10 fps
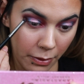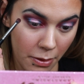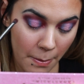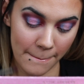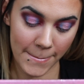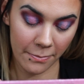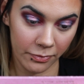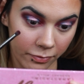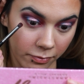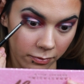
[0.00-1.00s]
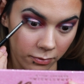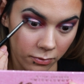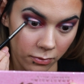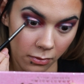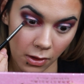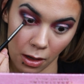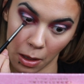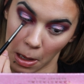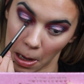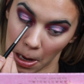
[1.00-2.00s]
and I'm going to focus this from outer
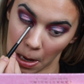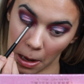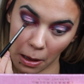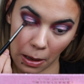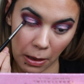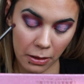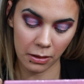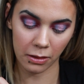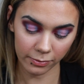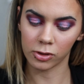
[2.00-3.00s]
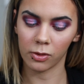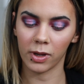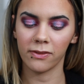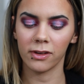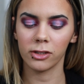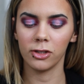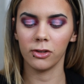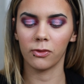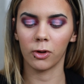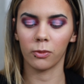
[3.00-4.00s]
corner to inner corner. Zoeva
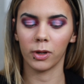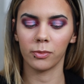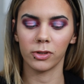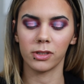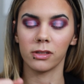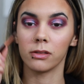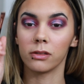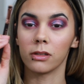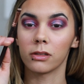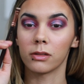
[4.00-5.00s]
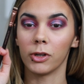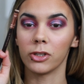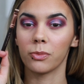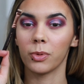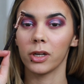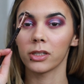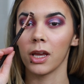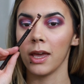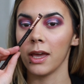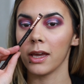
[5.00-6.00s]
241 Precision Smudger brush.
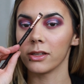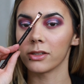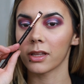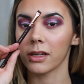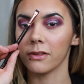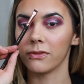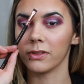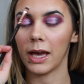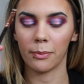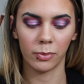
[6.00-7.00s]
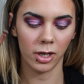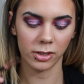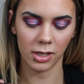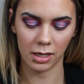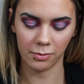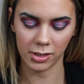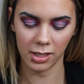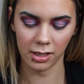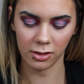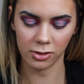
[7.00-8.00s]
It's just like a flat brush, and I'm going to
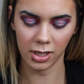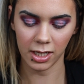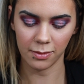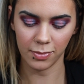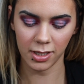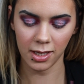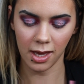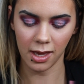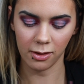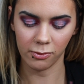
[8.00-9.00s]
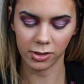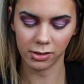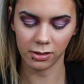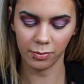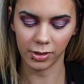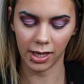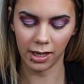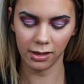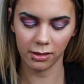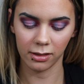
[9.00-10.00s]
take the shade BK, which is the
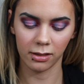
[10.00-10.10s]
black,